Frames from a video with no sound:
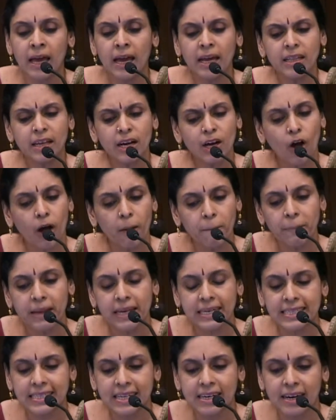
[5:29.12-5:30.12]
In the
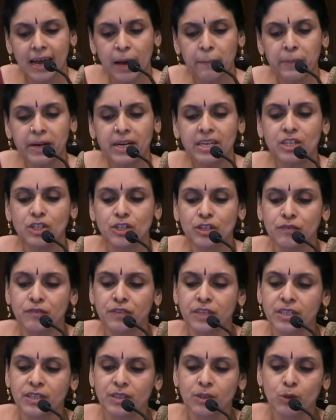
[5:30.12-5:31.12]
complex and rapidly
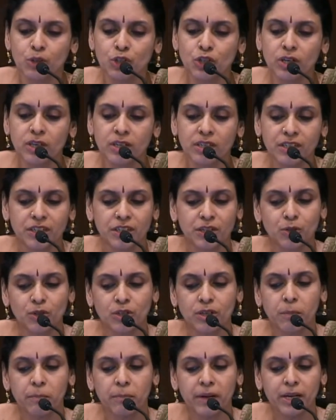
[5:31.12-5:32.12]
shifting social
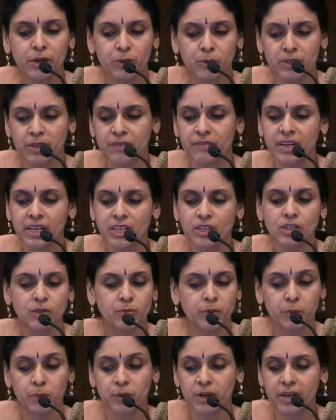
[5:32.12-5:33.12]
institutional milieu in the
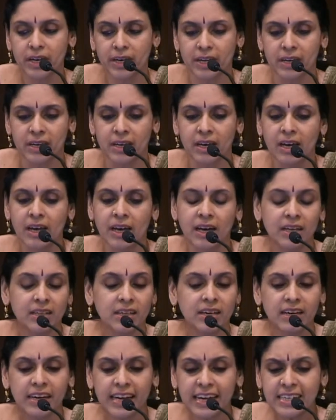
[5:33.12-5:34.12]
villages we work in,
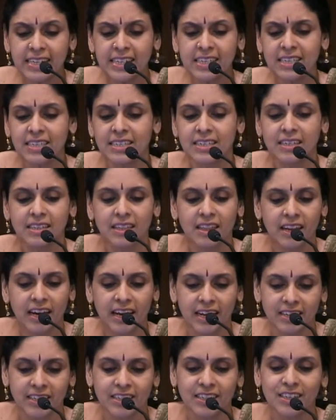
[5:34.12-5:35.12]
the greatest
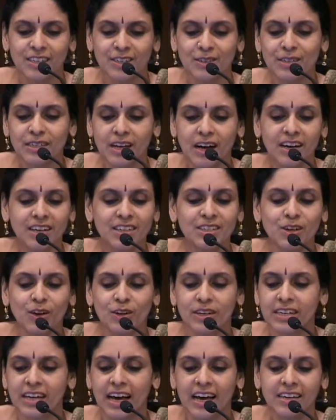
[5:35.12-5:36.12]
threat to Sangha
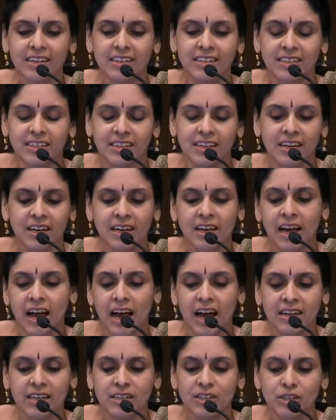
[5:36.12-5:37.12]
solidarity
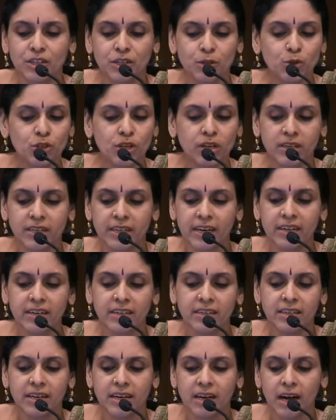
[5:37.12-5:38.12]
and institutional
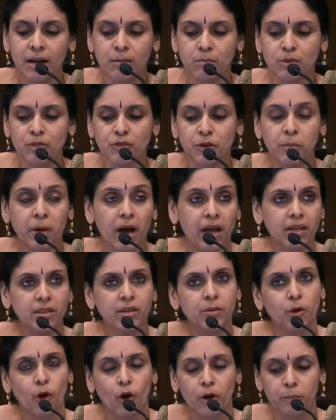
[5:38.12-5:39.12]
integrity comes from
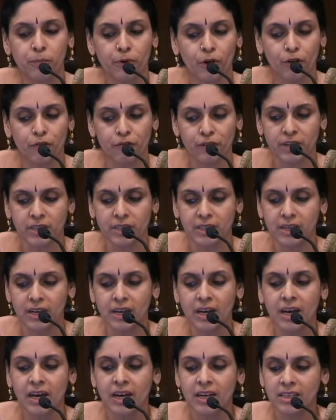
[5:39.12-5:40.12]
another non-profit,
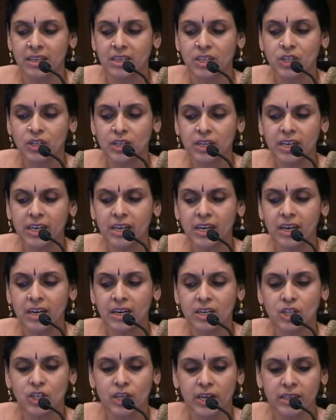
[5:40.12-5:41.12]
the Sri
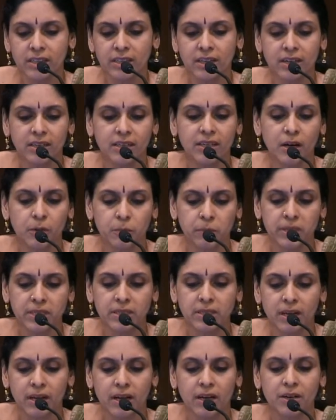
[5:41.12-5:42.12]
Kshetra
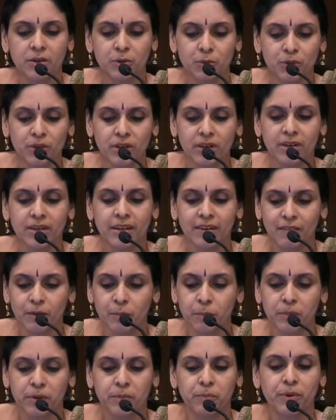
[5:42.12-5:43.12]
Dharmasthala Rural
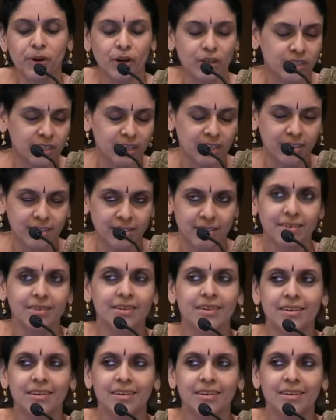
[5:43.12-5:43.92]
Development Project.